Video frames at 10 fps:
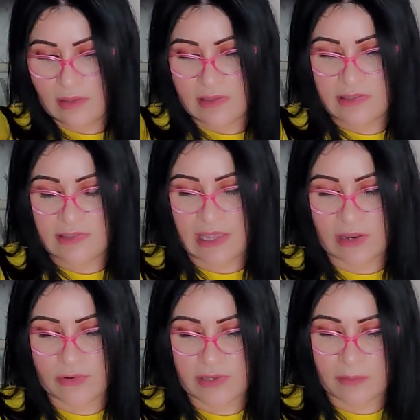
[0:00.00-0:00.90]

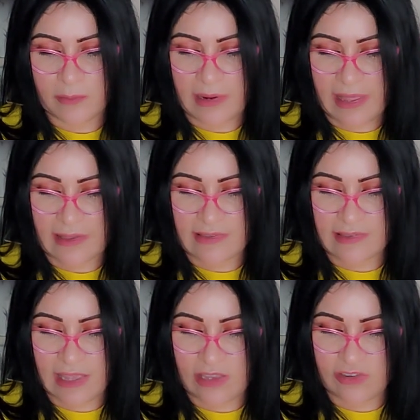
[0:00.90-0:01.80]
Sacred Black
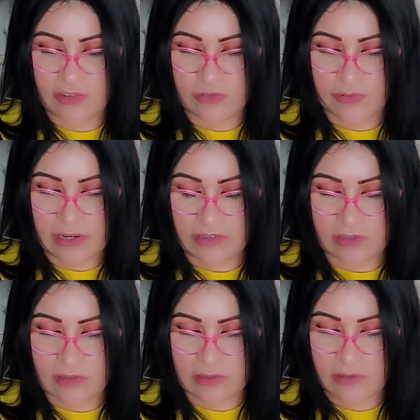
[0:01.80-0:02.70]
Sage
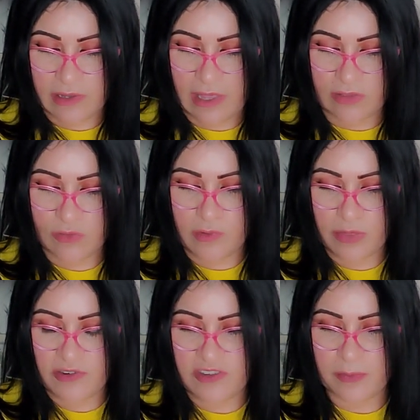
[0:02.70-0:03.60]
Directions. So handle with
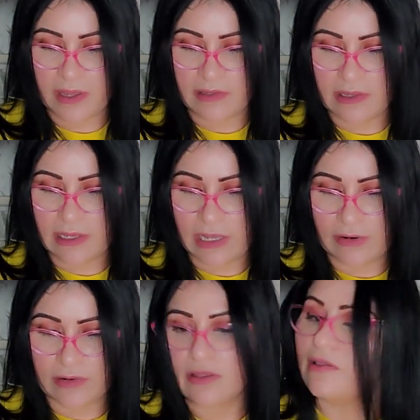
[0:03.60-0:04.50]
respect and
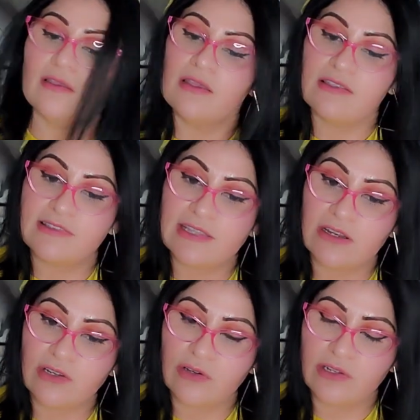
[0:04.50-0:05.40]
care
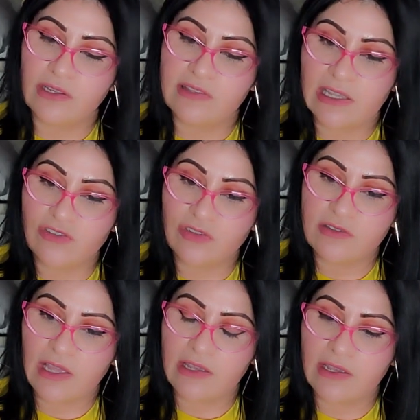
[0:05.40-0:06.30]
set good
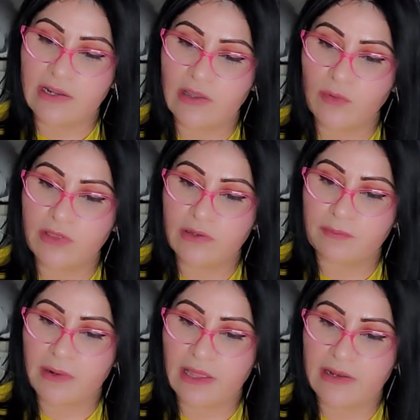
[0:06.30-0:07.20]
intentions and connect with the
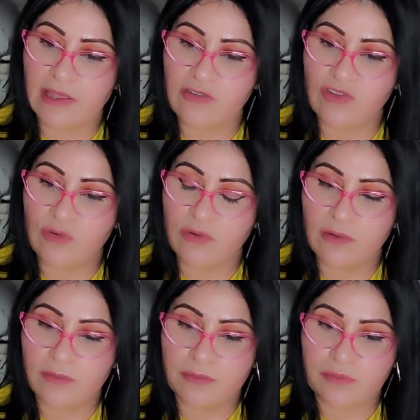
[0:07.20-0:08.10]
plant as you
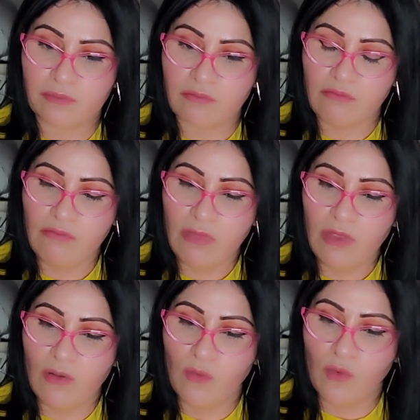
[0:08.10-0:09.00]

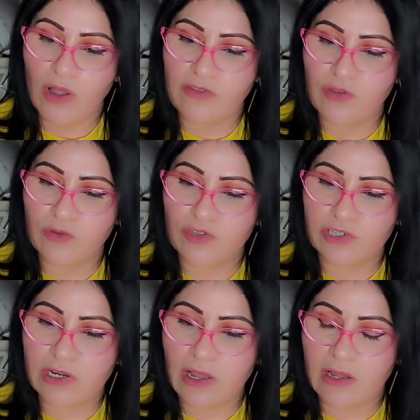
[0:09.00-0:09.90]
as you
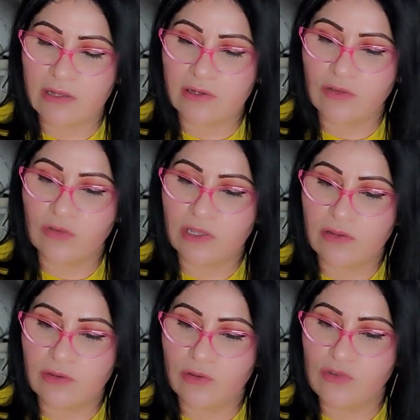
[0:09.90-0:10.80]
turn on you can
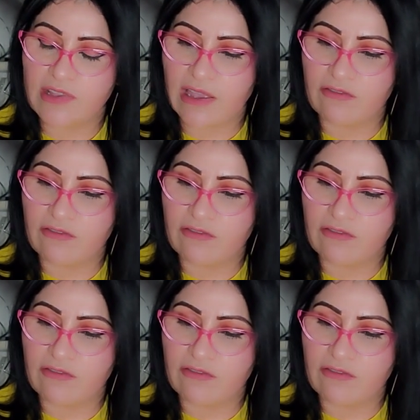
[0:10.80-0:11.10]
use a